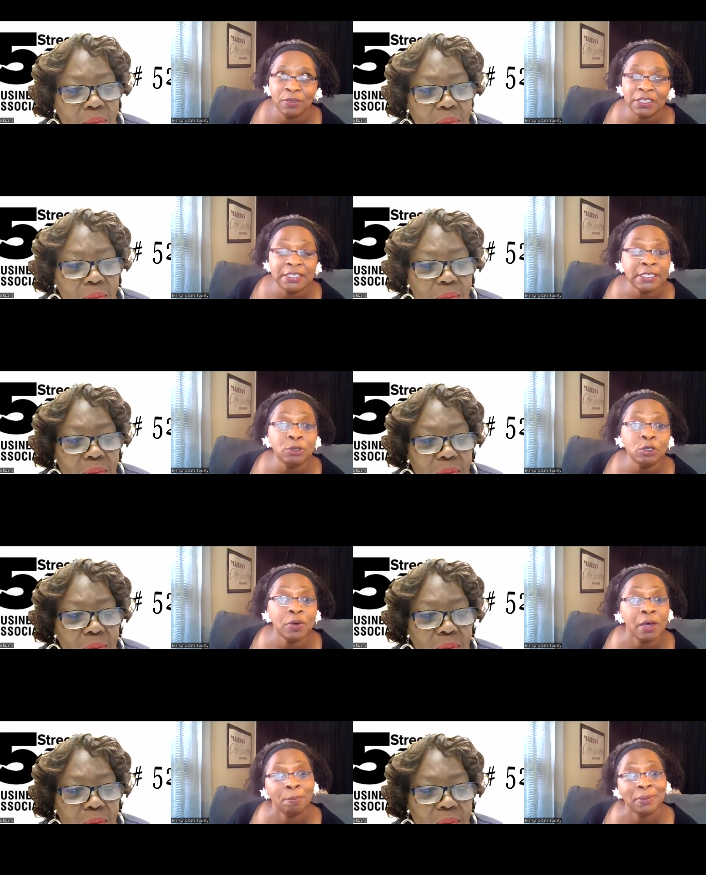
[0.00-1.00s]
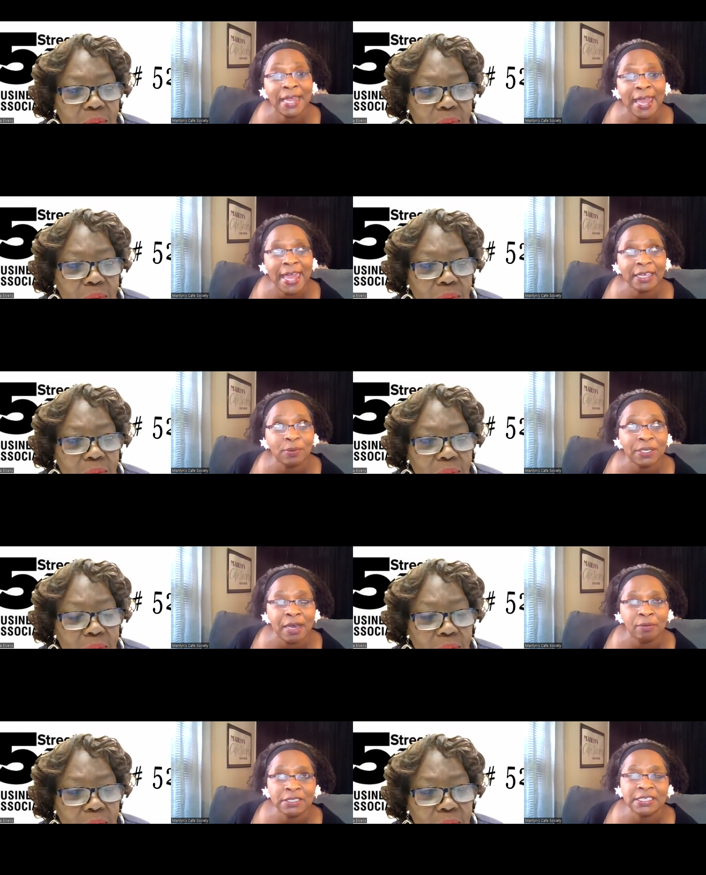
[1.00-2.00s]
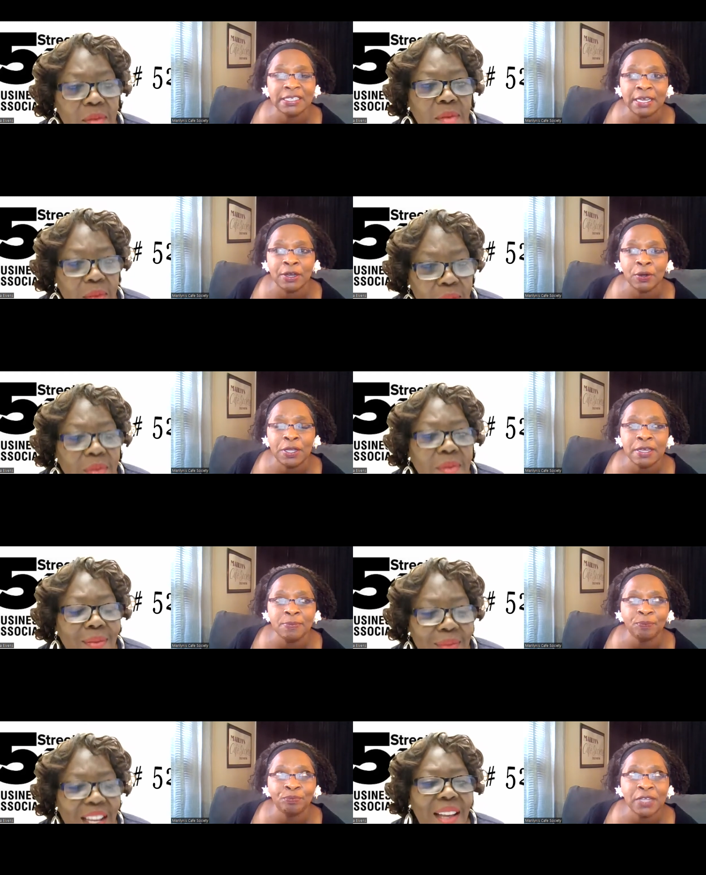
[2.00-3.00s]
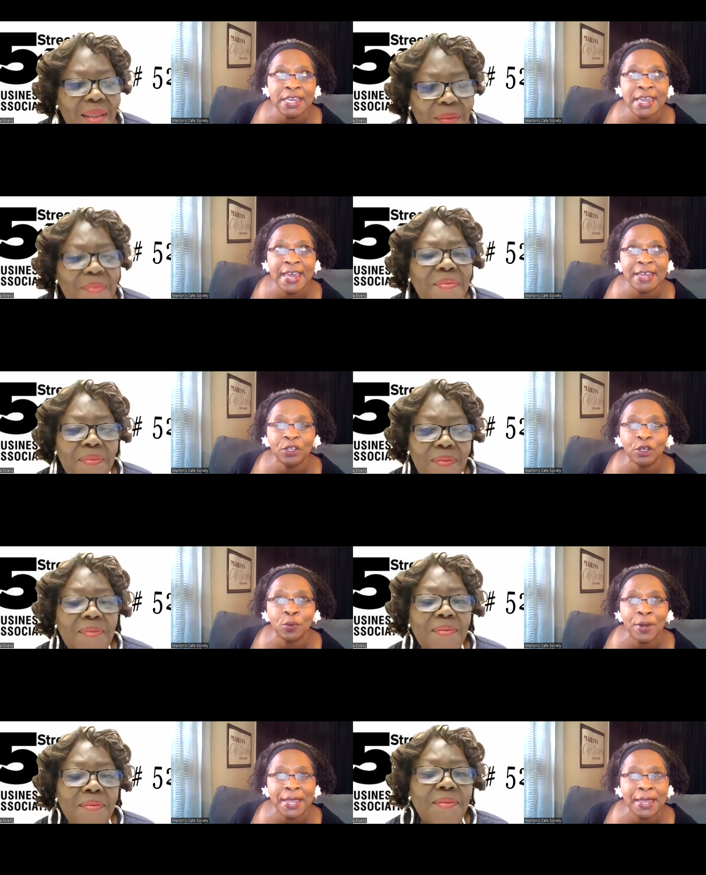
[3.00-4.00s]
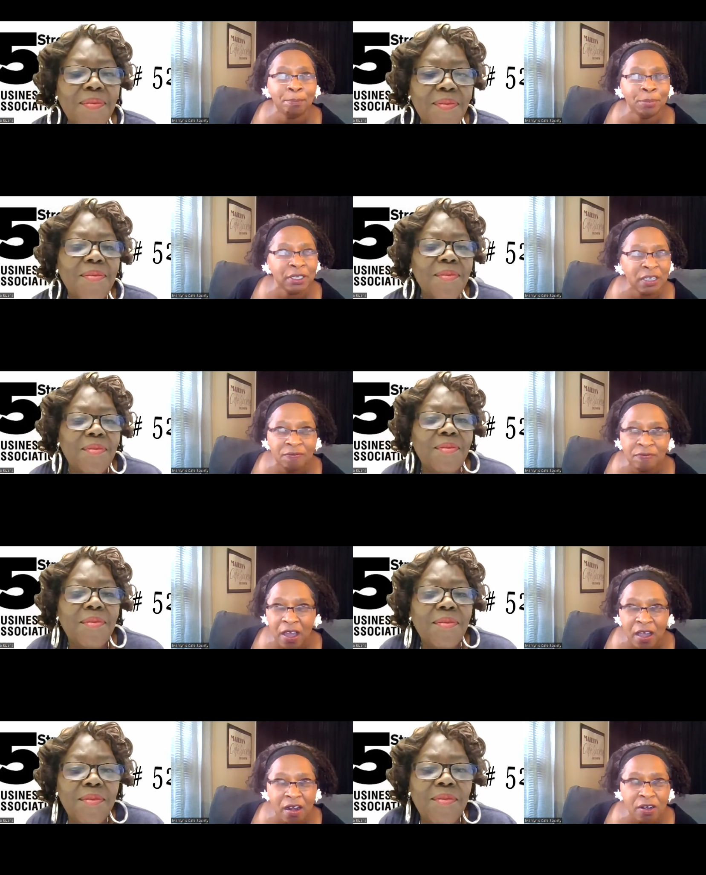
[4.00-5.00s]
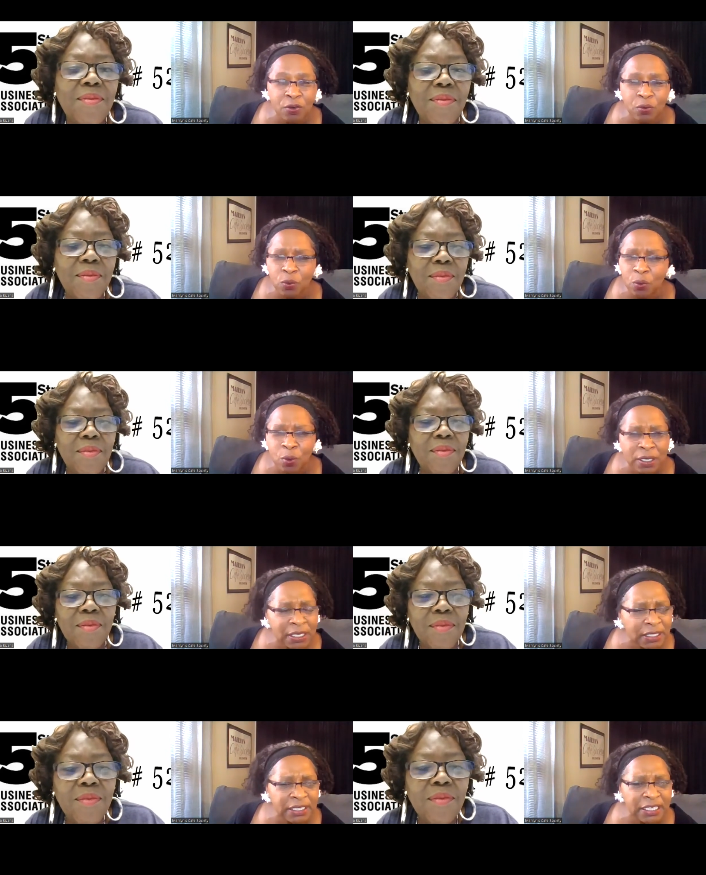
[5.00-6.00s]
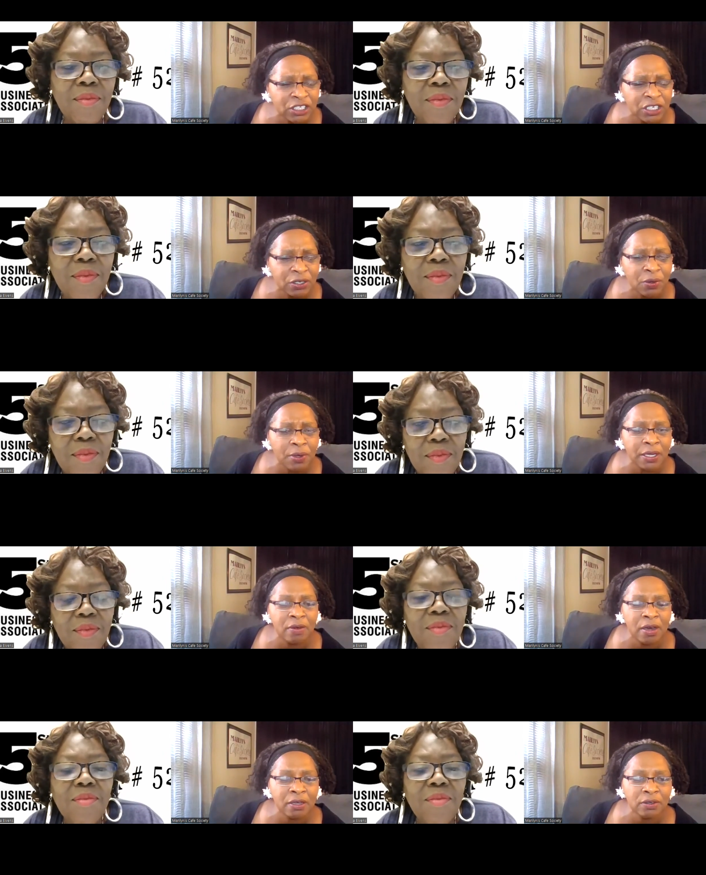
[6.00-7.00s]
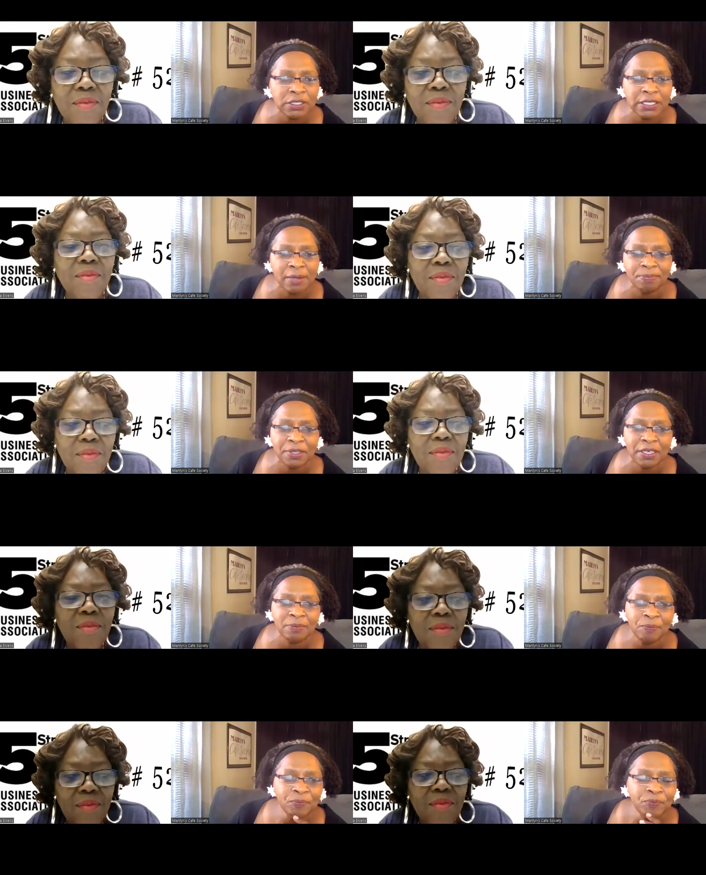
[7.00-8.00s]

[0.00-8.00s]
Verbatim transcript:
Speaker 1: with Timuel Black when I was there. He, yeah. he had the Grand Boulevard organization going on or something.